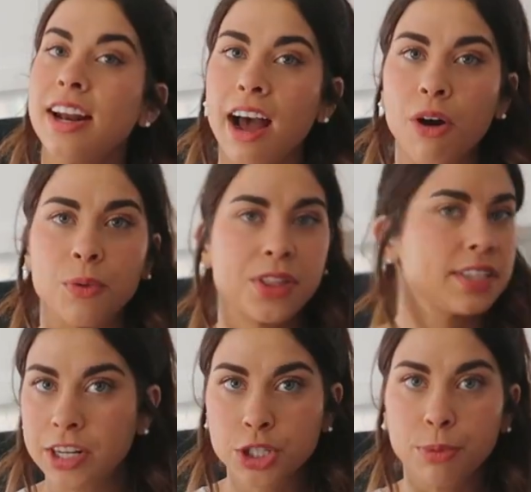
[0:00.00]
it out
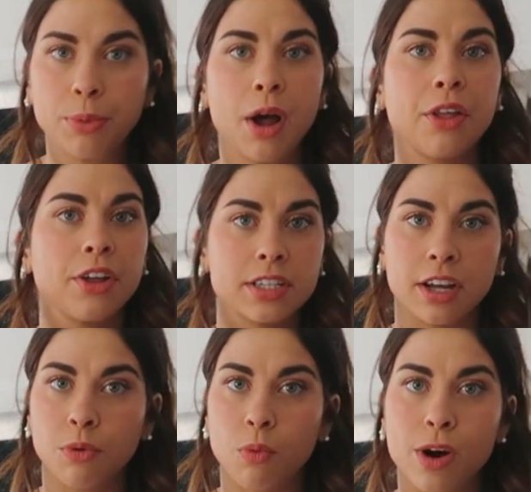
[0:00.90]
with vegetable broth, a
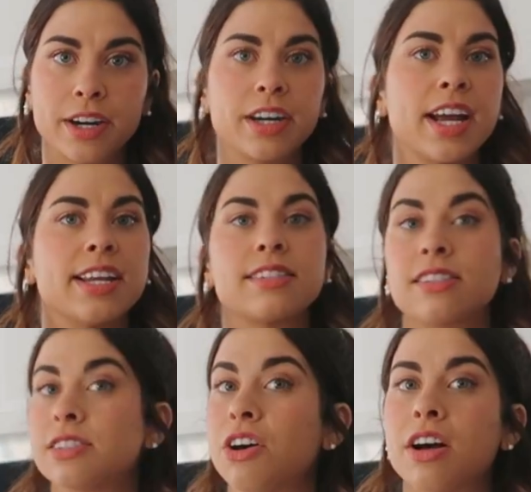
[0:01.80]
ton of water, and it's a
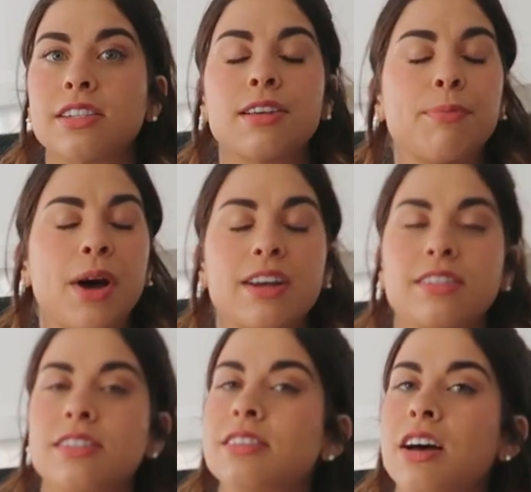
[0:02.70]
sauce, a
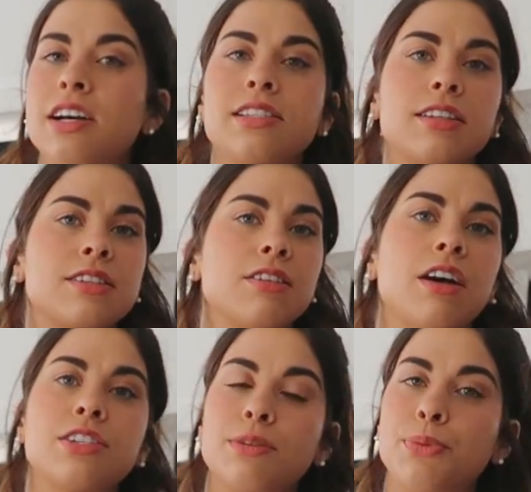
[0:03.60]
pasta sauce, a
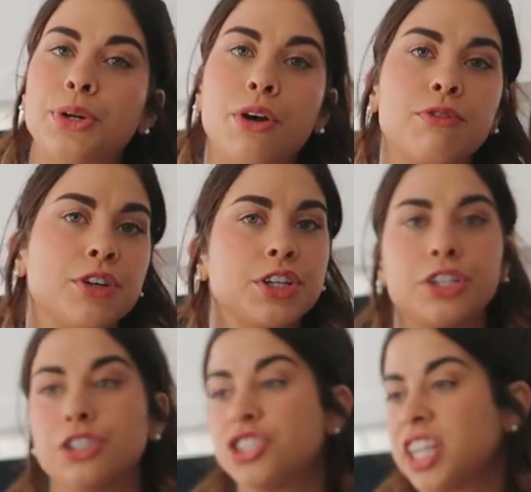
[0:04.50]
sauce to put over
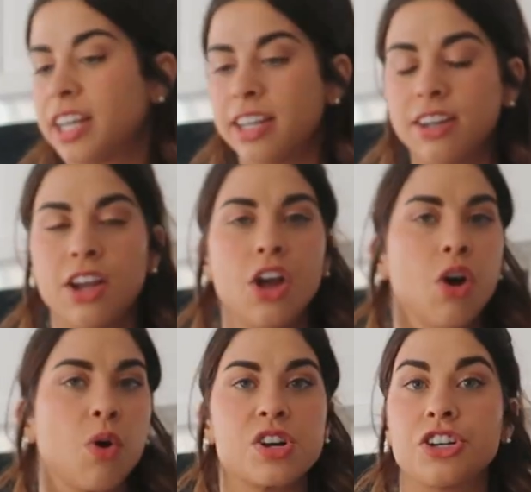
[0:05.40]
your chicken
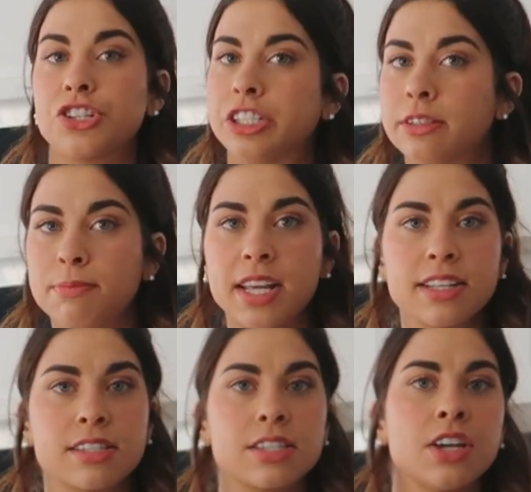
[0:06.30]
or your grilled
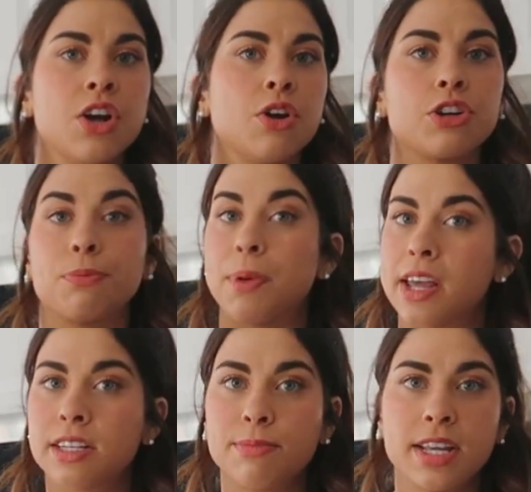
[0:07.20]
meats, your
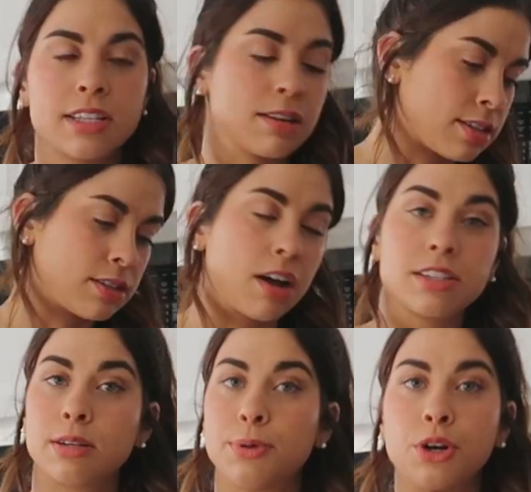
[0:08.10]
baked meats, a
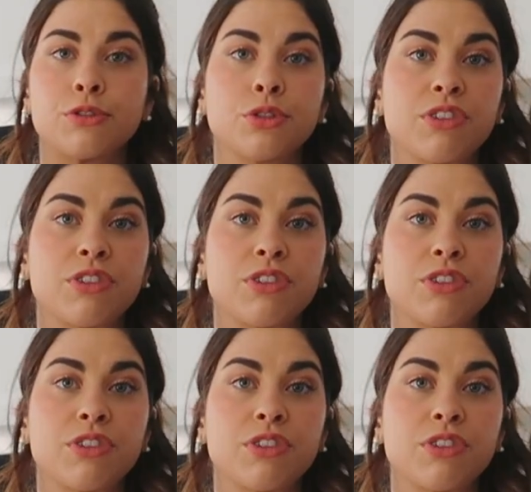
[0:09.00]
sauce to put over